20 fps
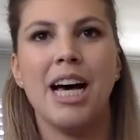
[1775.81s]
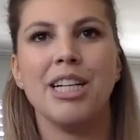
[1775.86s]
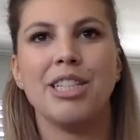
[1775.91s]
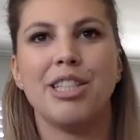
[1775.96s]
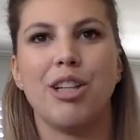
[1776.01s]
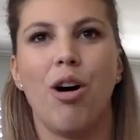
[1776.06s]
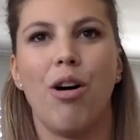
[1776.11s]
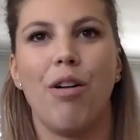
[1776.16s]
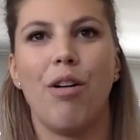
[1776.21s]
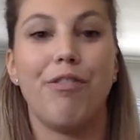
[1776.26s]

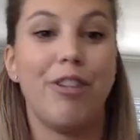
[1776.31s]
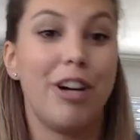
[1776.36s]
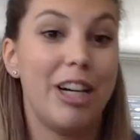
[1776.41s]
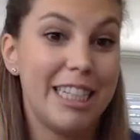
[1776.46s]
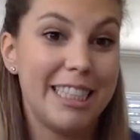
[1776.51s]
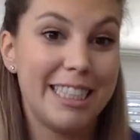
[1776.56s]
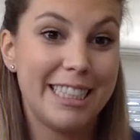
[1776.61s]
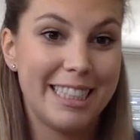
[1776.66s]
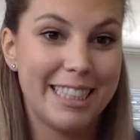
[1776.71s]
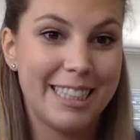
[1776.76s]
So
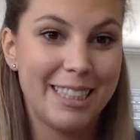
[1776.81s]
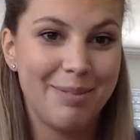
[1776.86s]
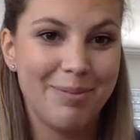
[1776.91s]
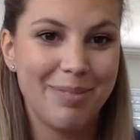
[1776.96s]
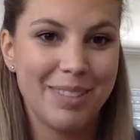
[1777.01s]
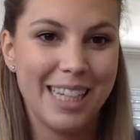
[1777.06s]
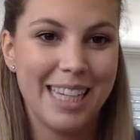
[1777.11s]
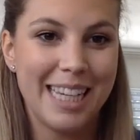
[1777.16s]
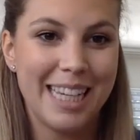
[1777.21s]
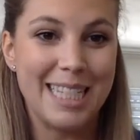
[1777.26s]
first
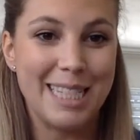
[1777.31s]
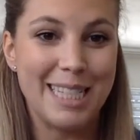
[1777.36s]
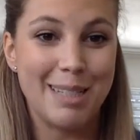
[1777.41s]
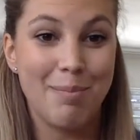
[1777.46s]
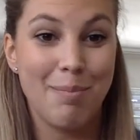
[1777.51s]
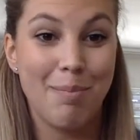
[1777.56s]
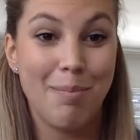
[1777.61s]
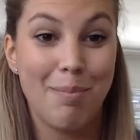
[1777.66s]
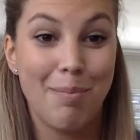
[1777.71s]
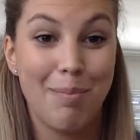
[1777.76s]
is
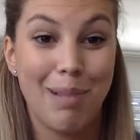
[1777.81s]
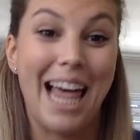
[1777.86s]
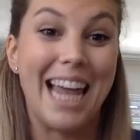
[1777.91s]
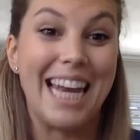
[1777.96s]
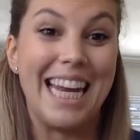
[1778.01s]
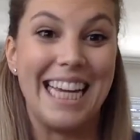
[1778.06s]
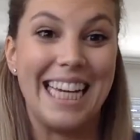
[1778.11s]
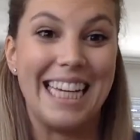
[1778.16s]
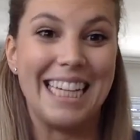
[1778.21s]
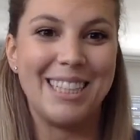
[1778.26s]

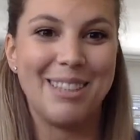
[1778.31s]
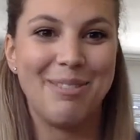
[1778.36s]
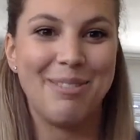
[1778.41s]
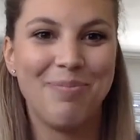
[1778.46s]
planning.